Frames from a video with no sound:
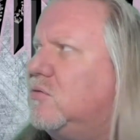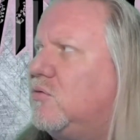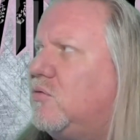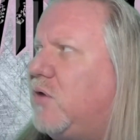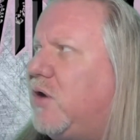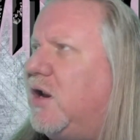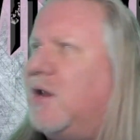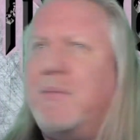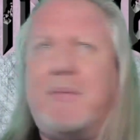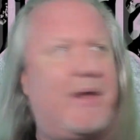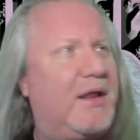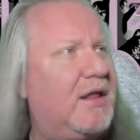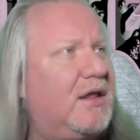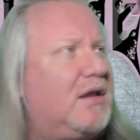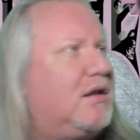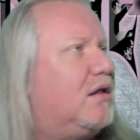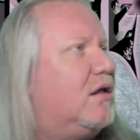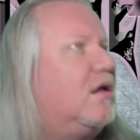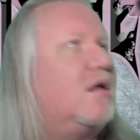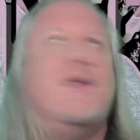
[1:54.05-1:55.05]
wait a minute,
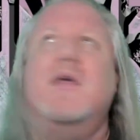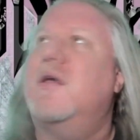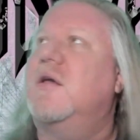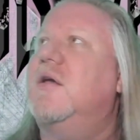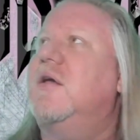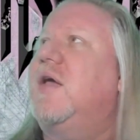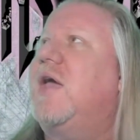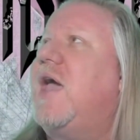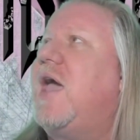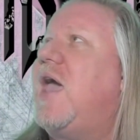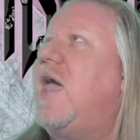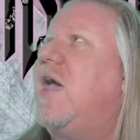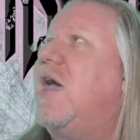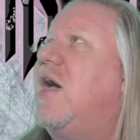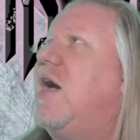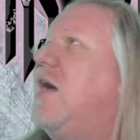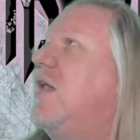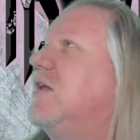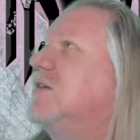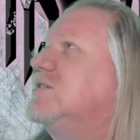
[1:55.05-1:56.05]
hang
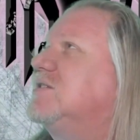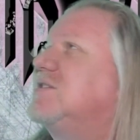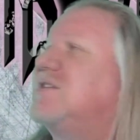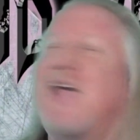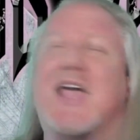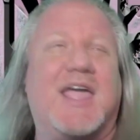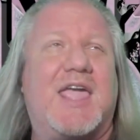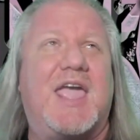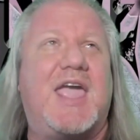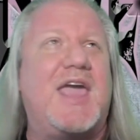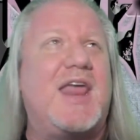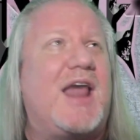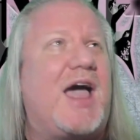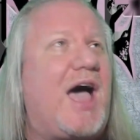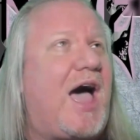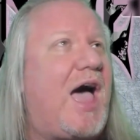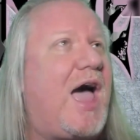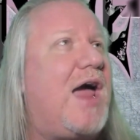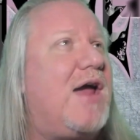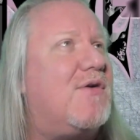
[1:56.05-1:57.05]
on a second,
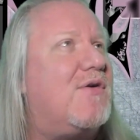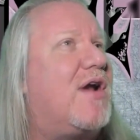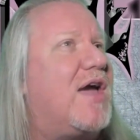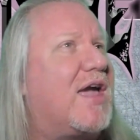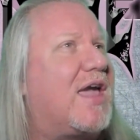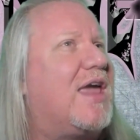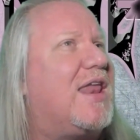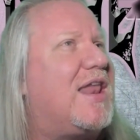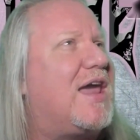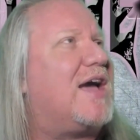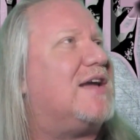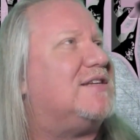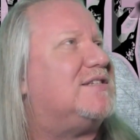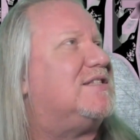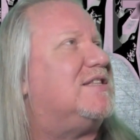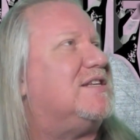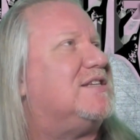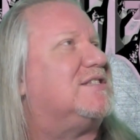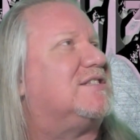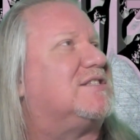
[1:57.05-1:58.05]
I recognize
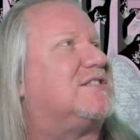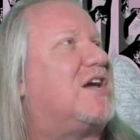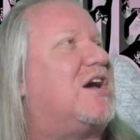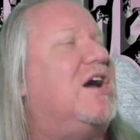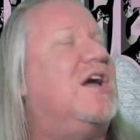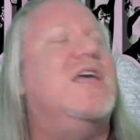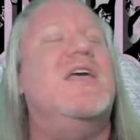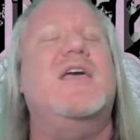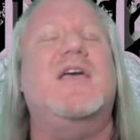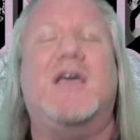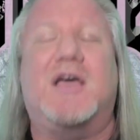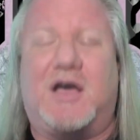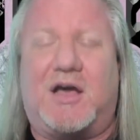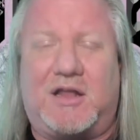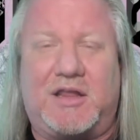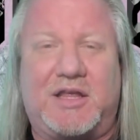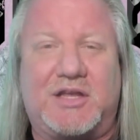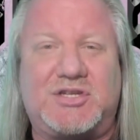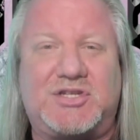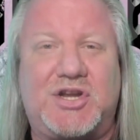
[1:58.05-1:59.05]
this song,
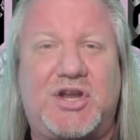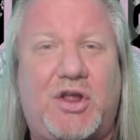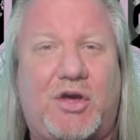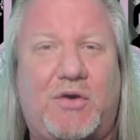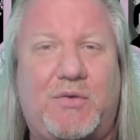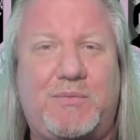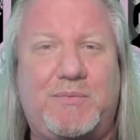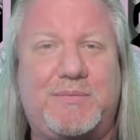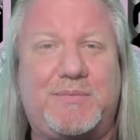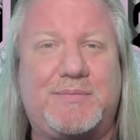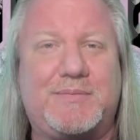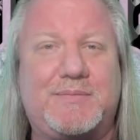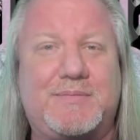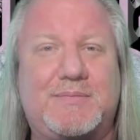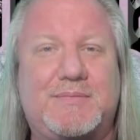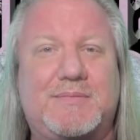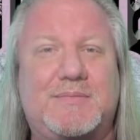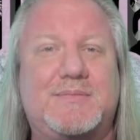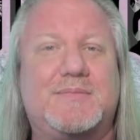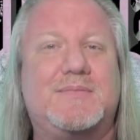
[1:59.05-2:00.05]
I'll let you know.
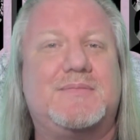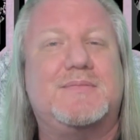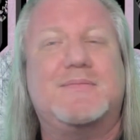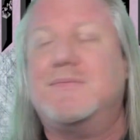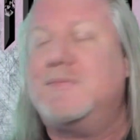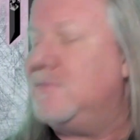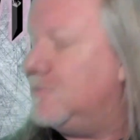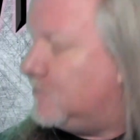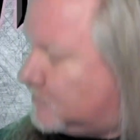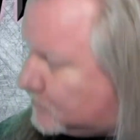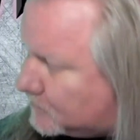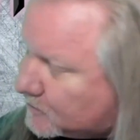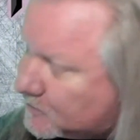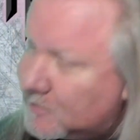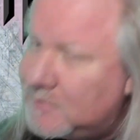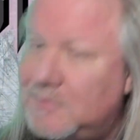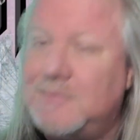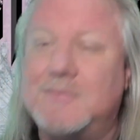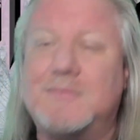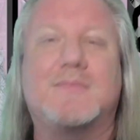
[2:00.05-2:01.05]

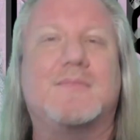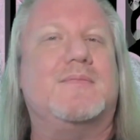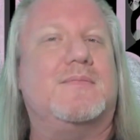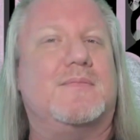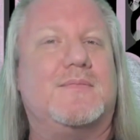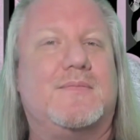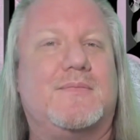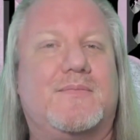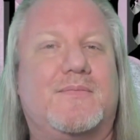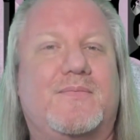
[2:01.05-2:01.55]
That's the truth.